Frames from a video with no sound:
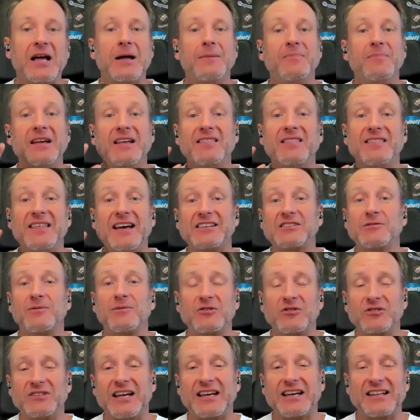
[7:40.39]
Pete, thanks so much
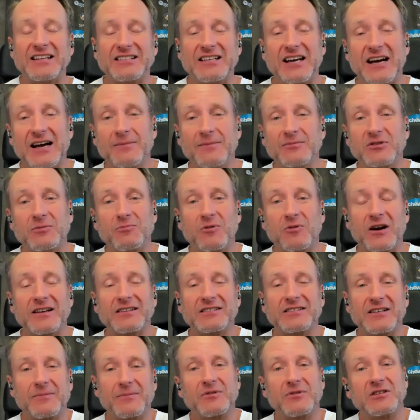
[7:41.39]
for taking the time to bring
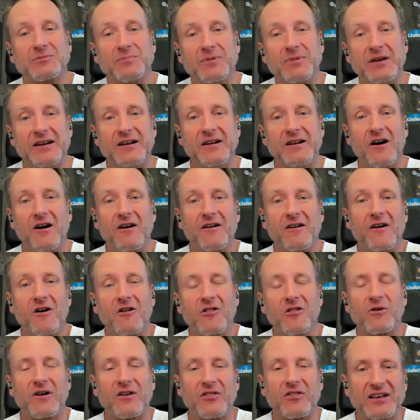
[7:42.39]
us up to speed on all
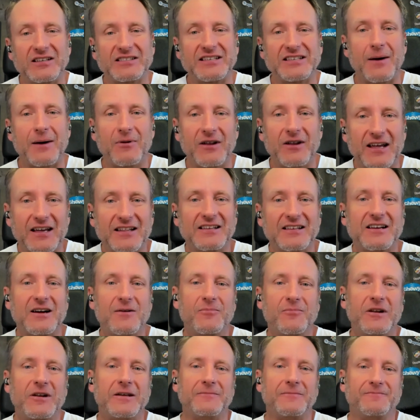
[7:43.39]
the great things happening at the
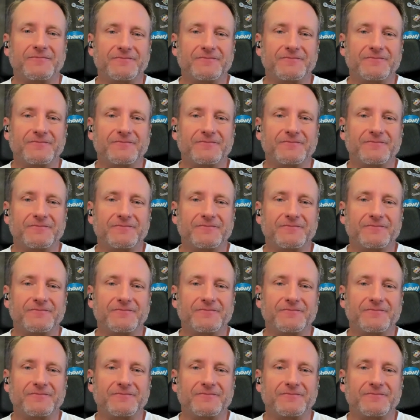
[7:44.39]
company.